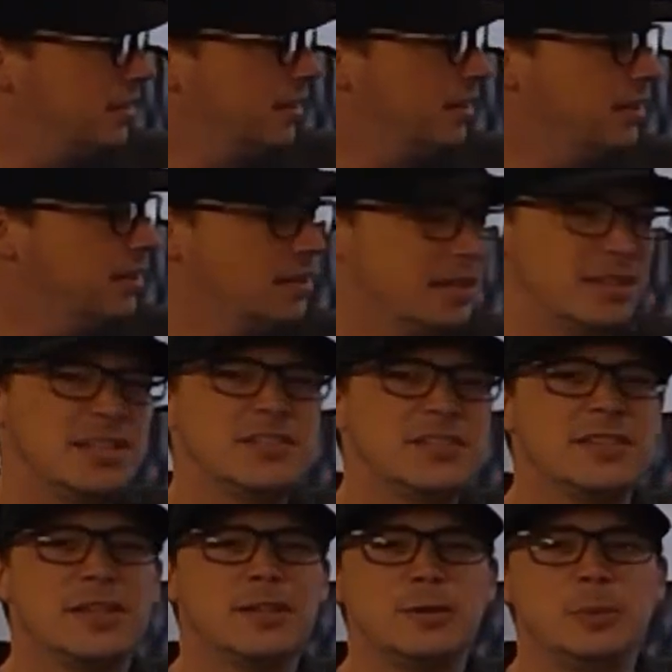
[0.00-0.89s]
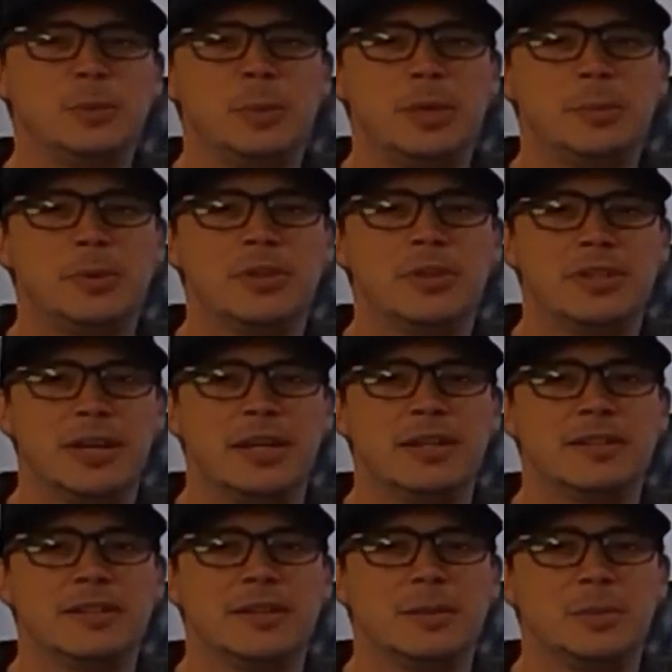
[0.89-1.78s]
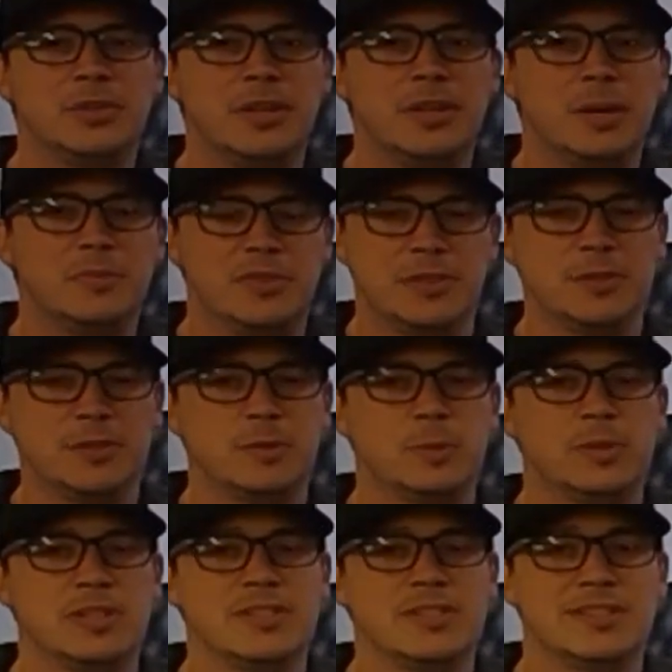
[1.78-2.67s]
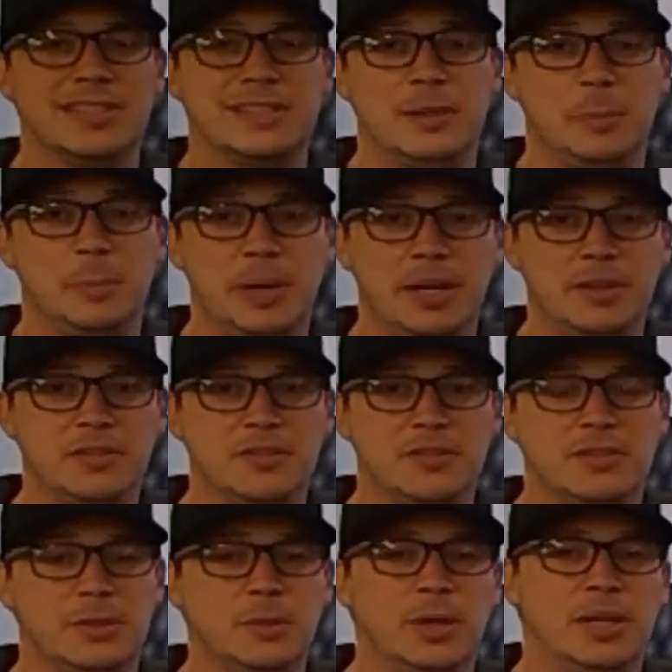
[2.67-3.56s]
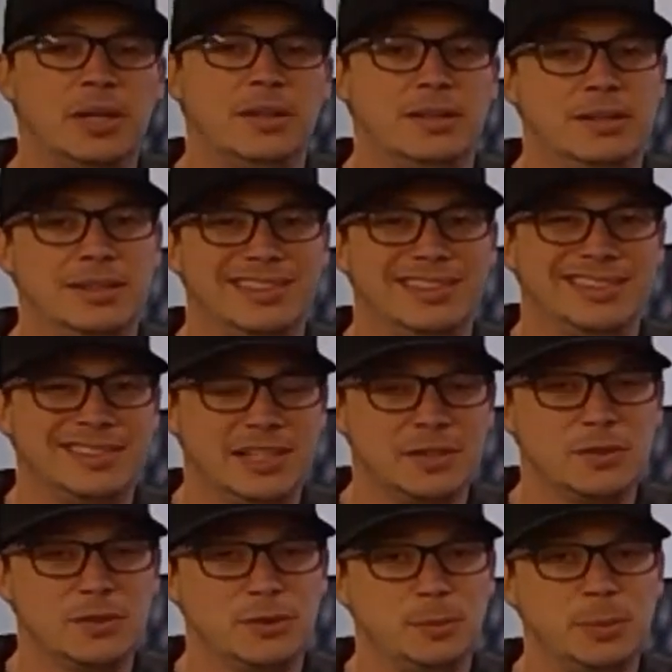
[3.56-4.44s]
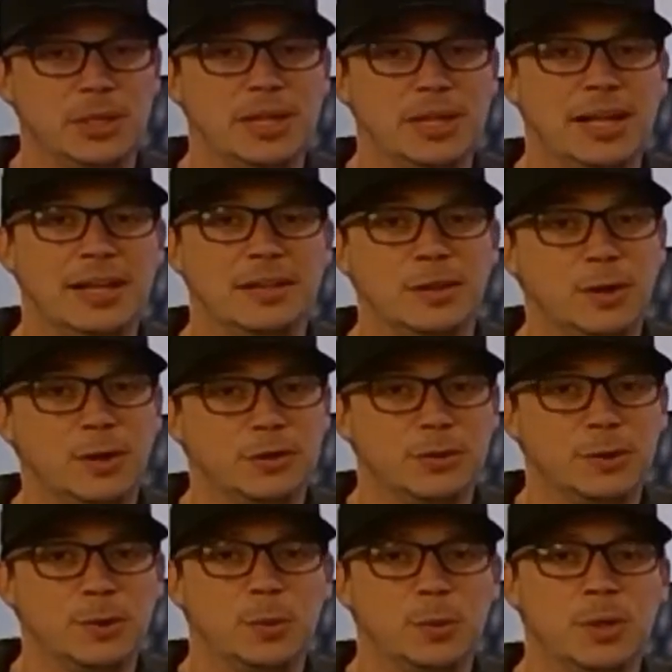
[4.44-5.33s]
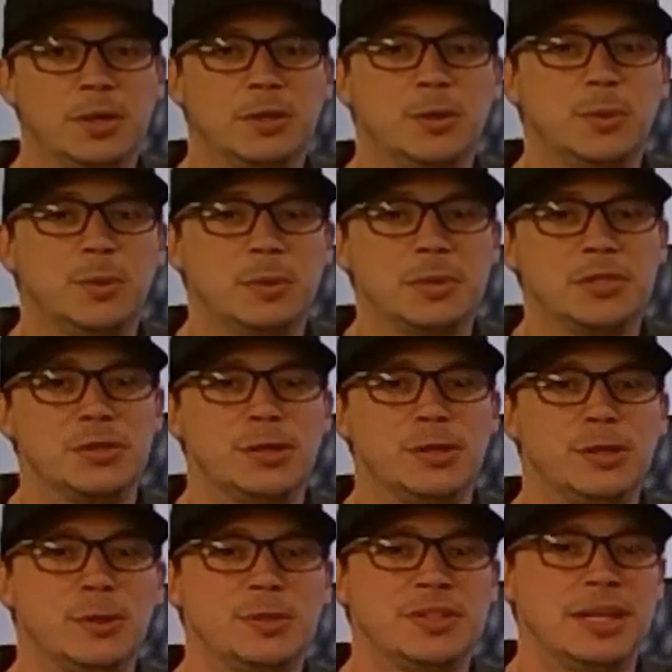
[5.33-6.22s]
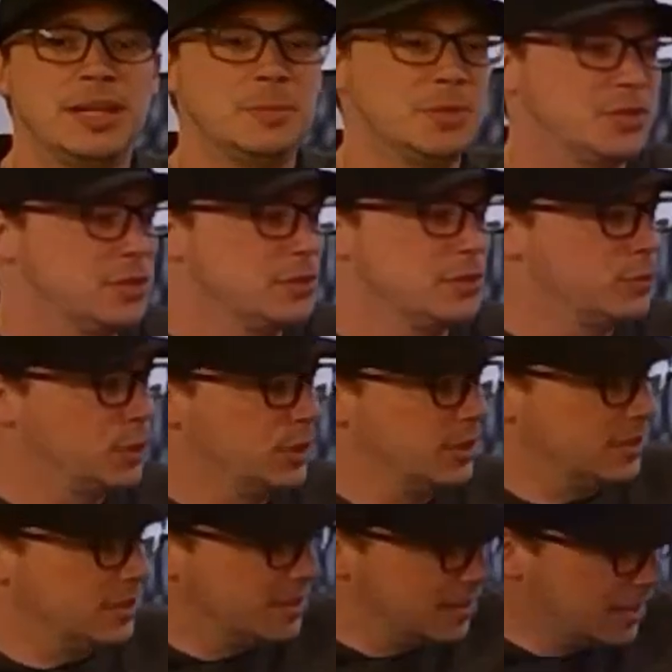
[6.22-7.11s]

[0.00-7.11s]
in here. It does take two people. The dining table top for this one is 60 pounds. So, you know, it's not super light. And you also don't want to, you want to make sure you don't damage it. So you need to